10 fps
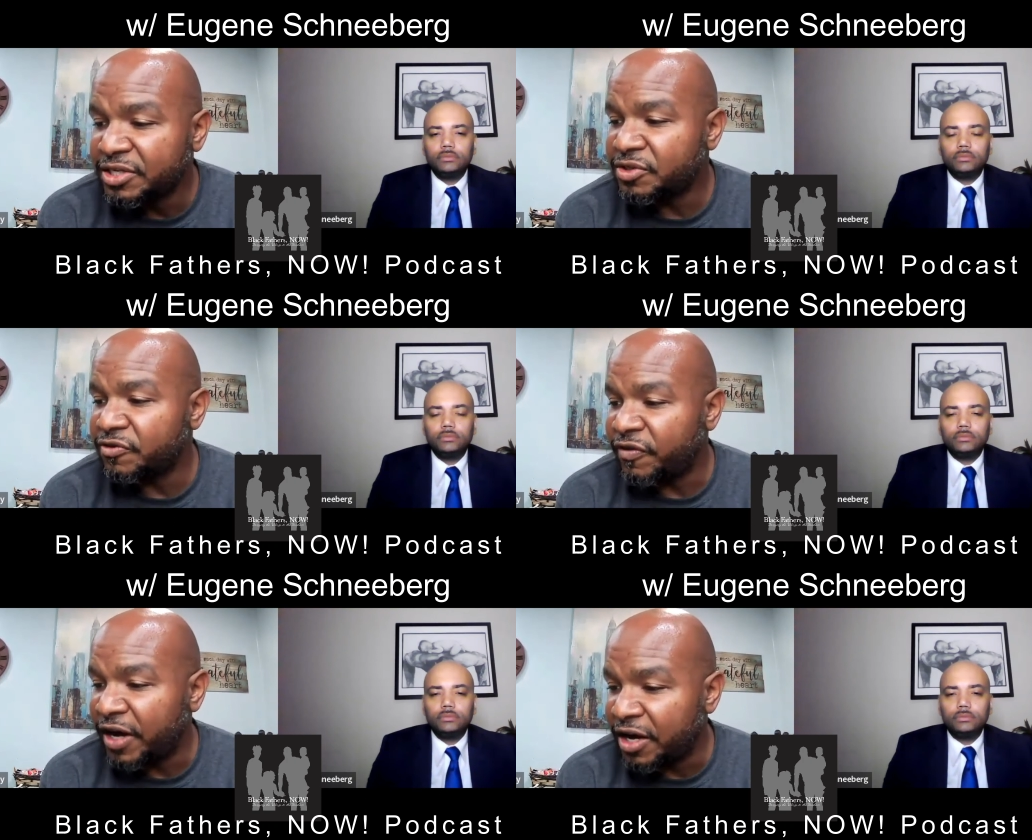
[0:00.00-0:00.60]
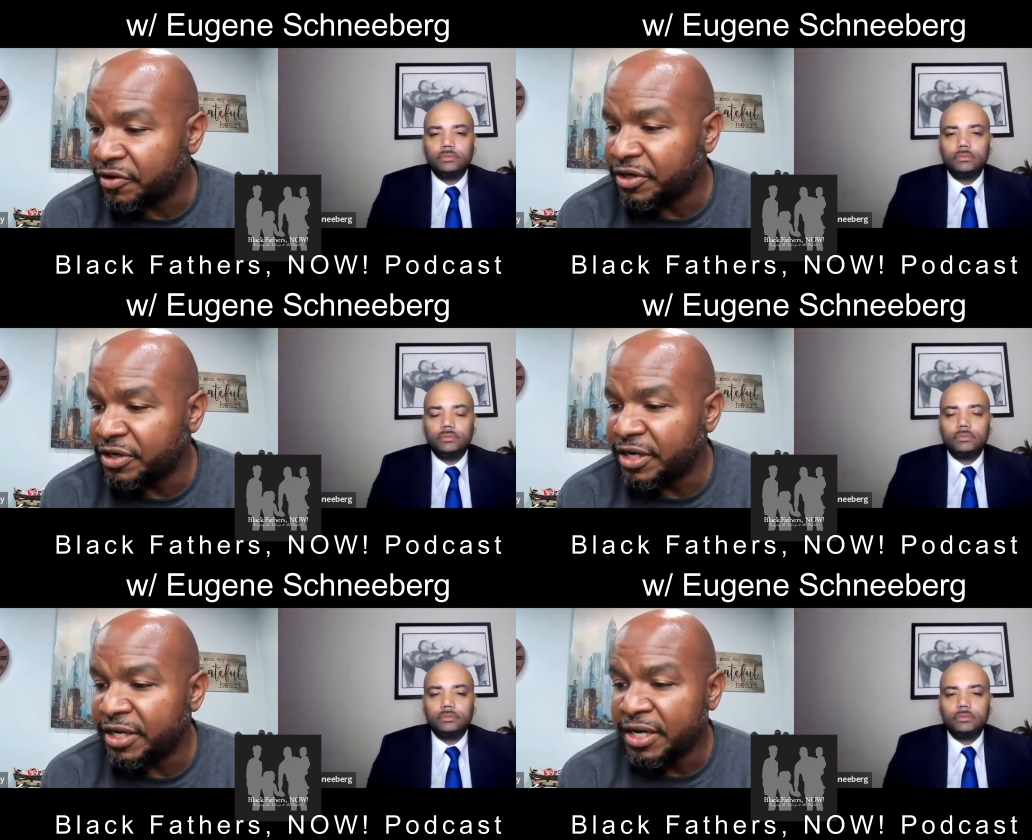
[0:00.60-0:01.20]
Speaker 1: to
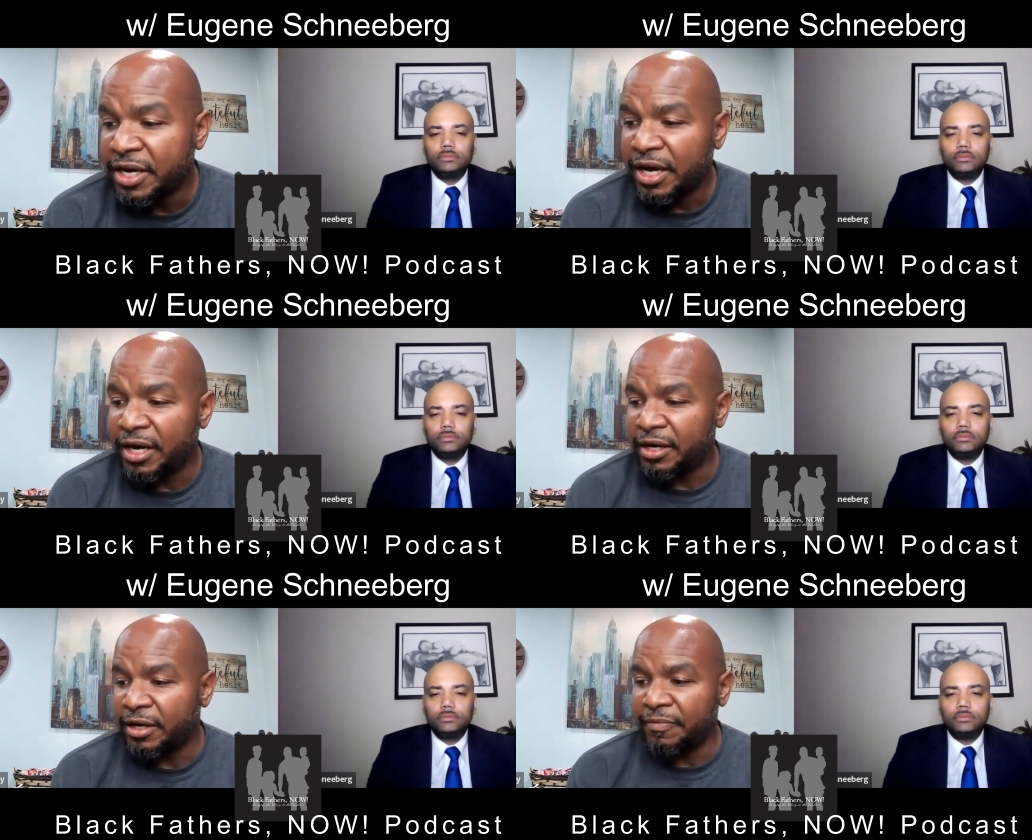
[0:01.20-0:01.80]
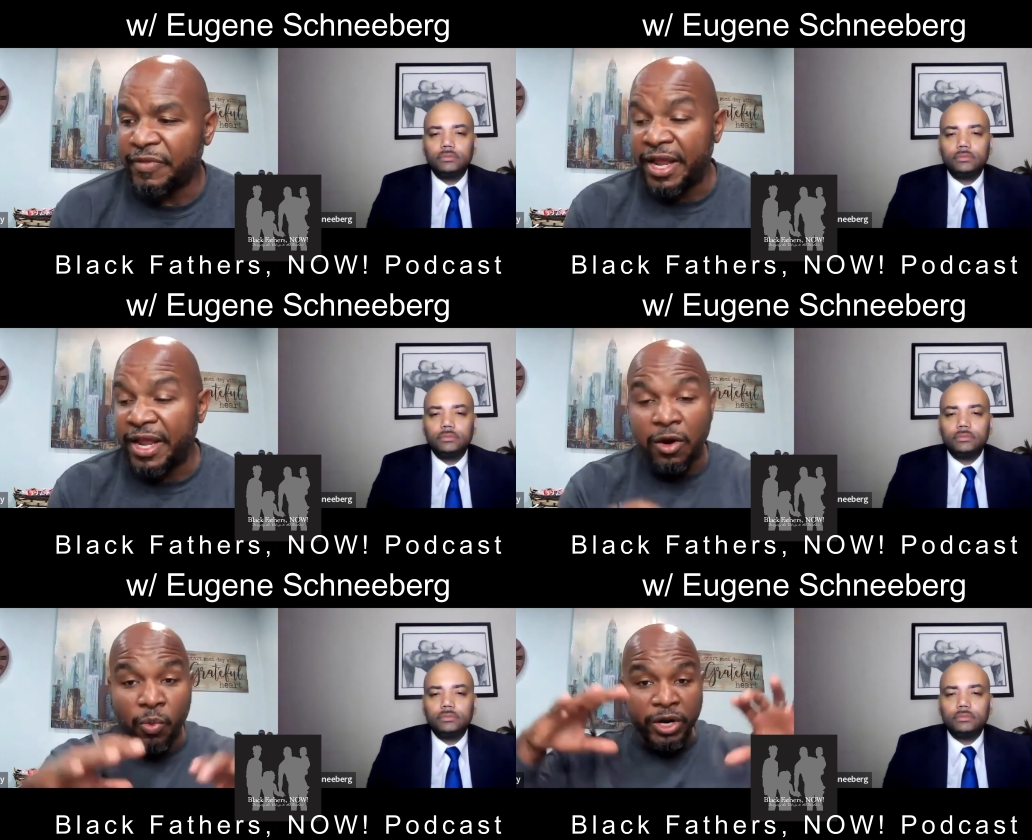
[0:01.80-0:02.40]
Fatherhood. Um, and
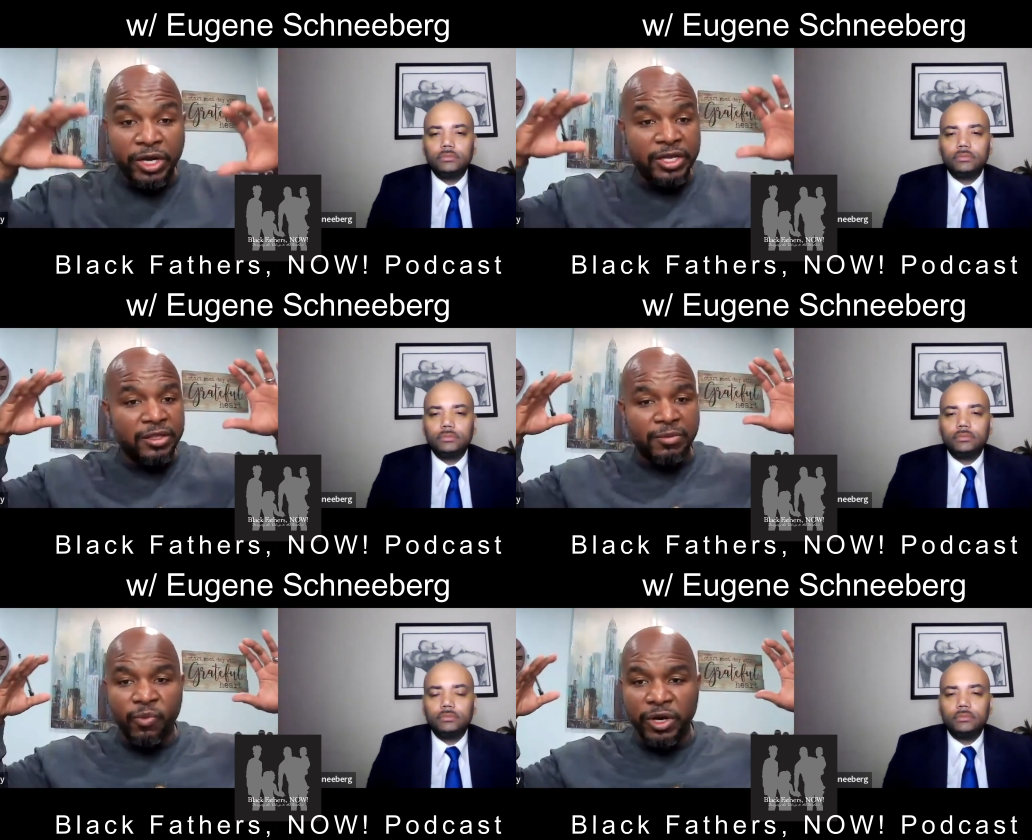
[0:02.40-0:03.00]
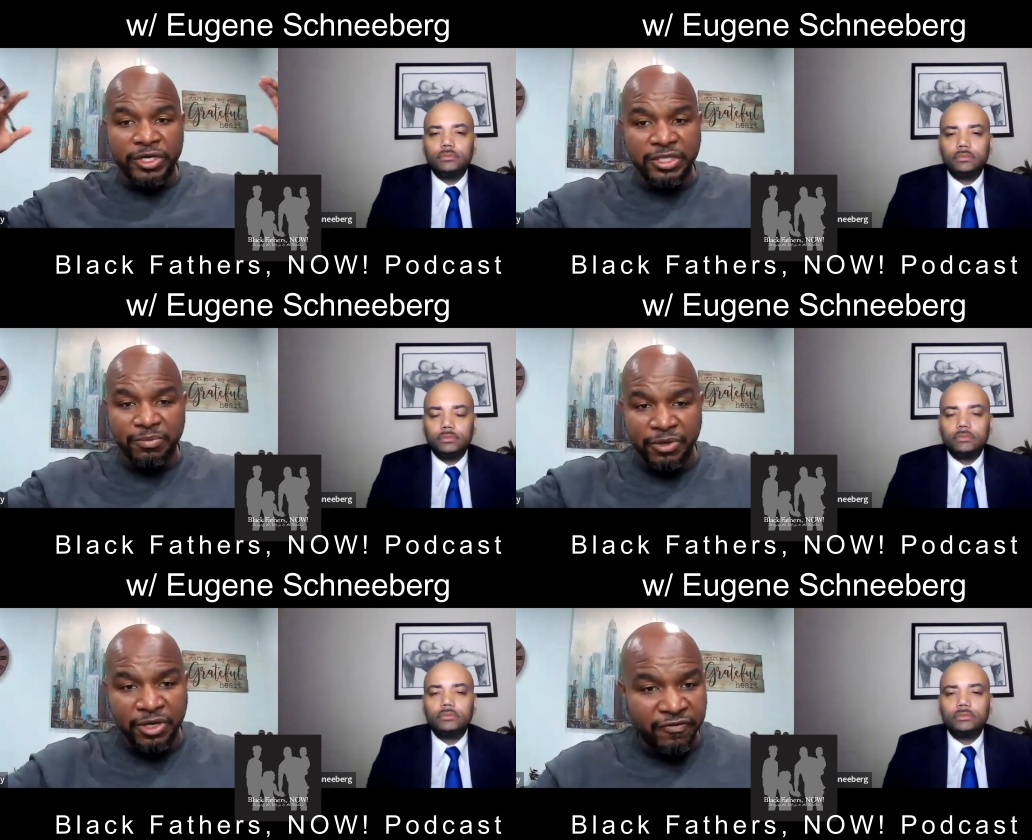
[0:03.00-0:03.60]
now where can the where is the
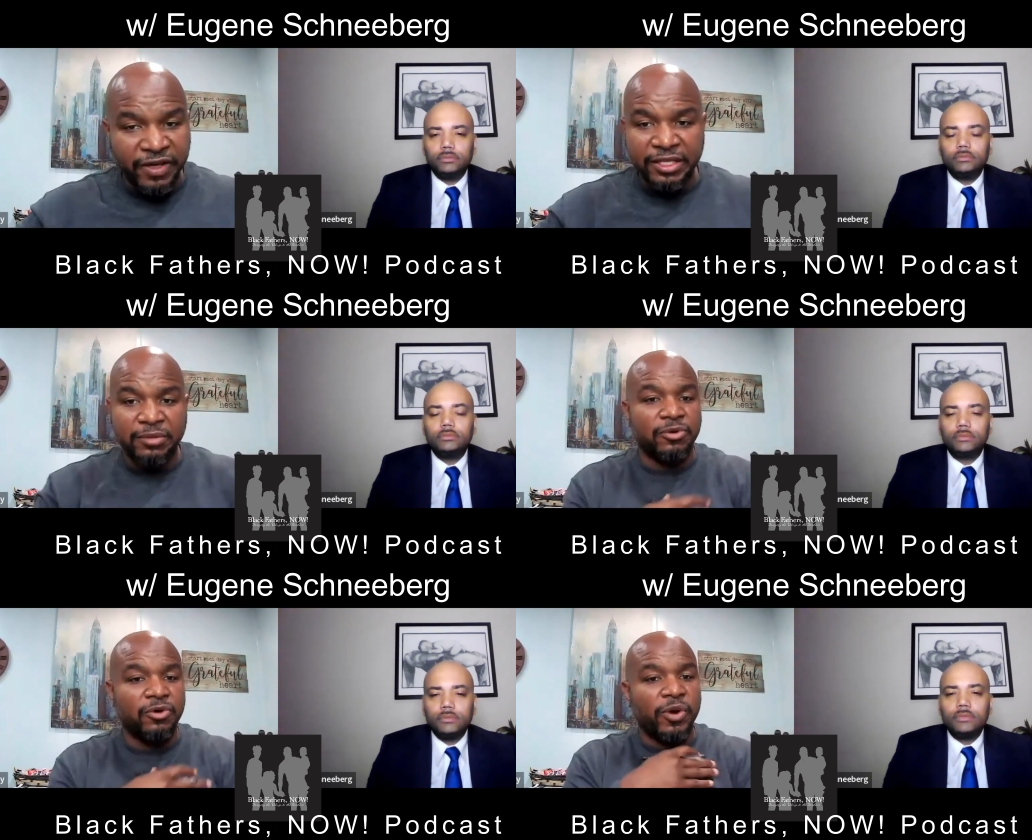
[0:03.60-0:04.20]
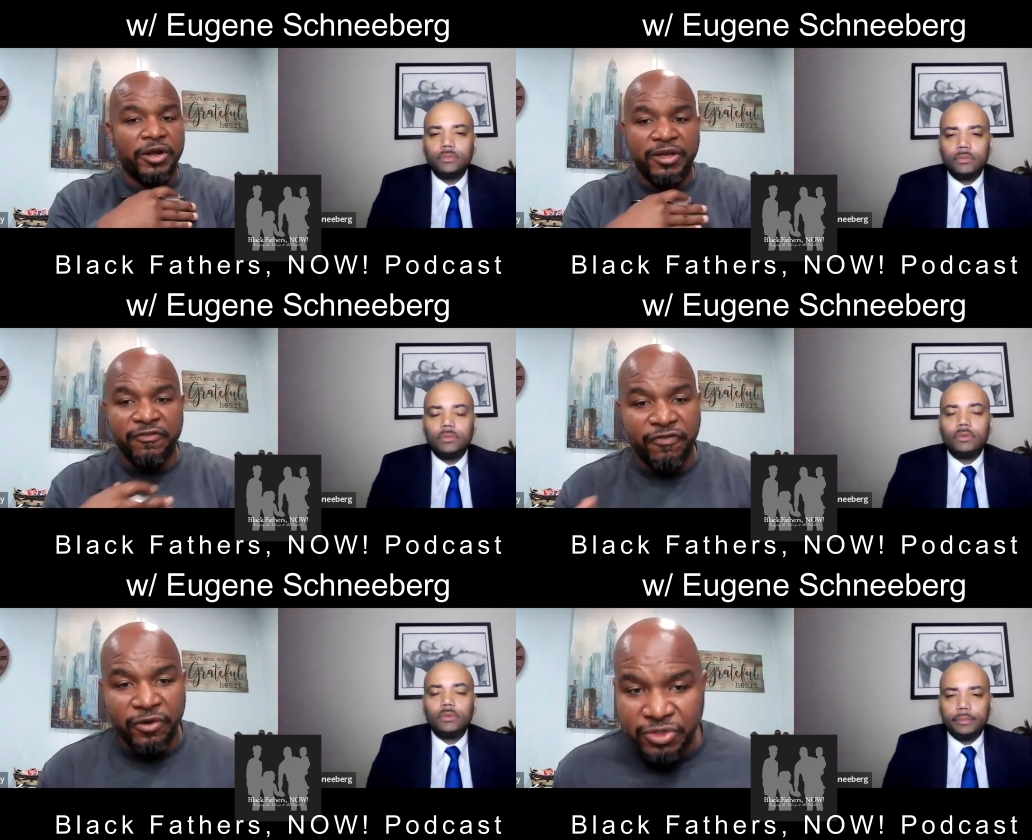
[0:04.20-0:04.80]
book available? Where can
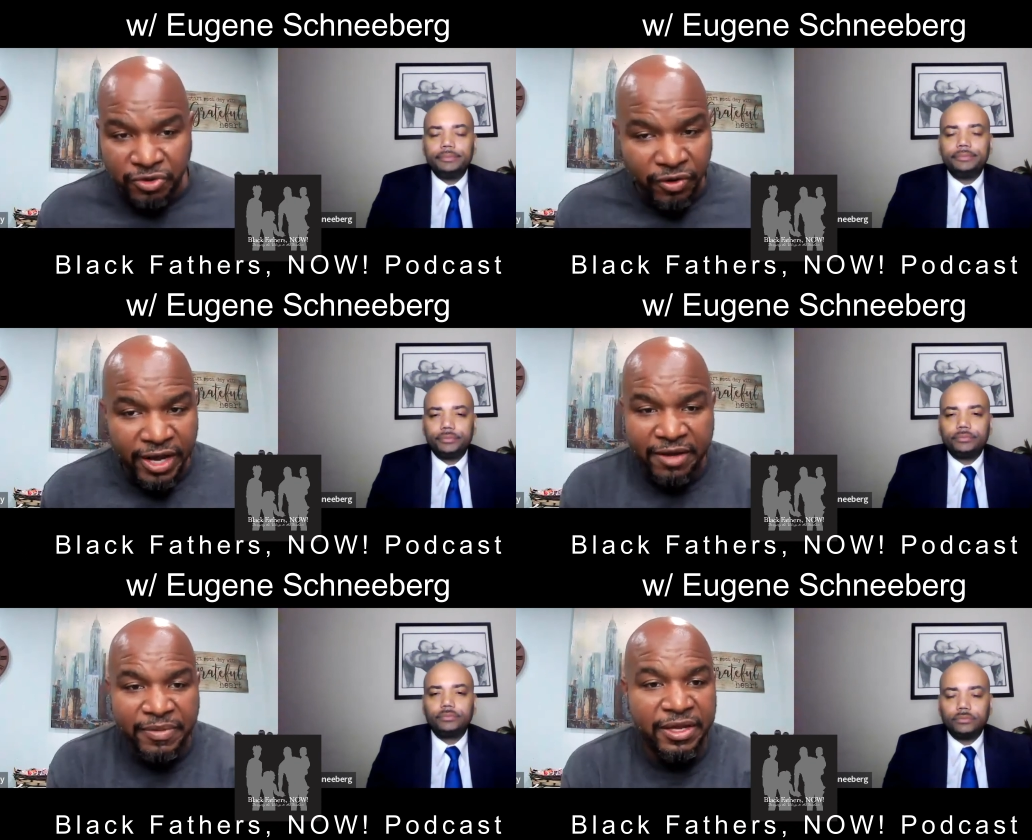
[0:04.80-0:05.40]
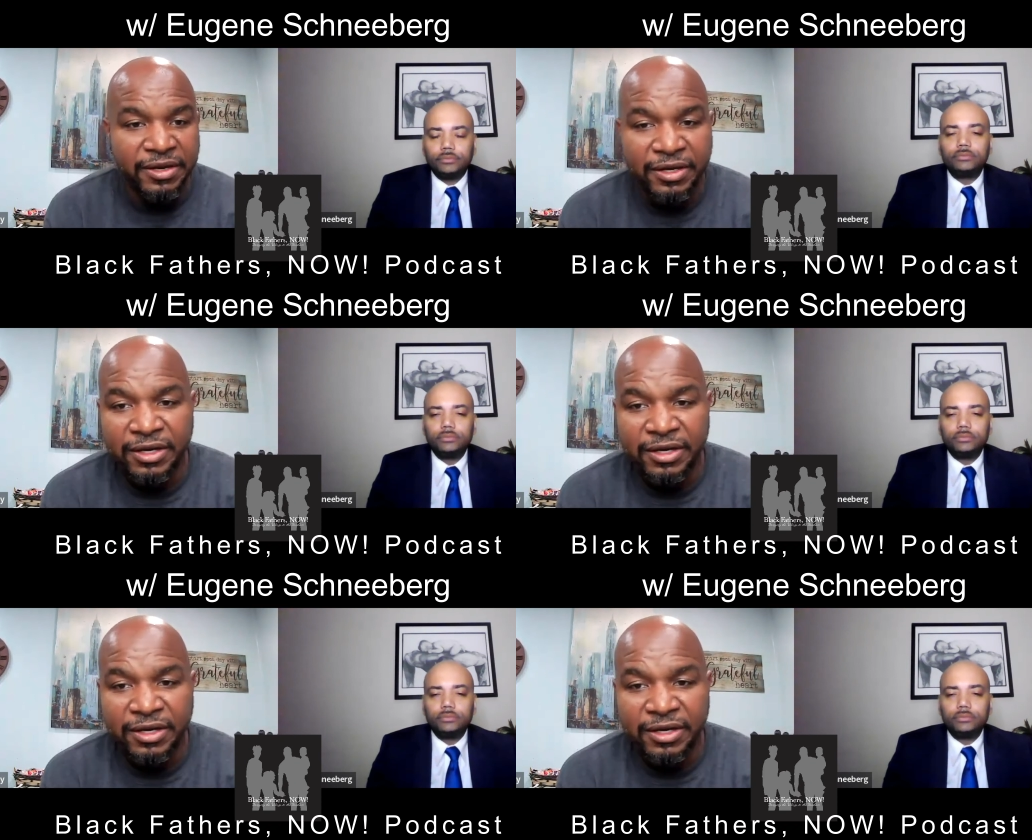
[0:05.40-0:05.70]
folks grab it?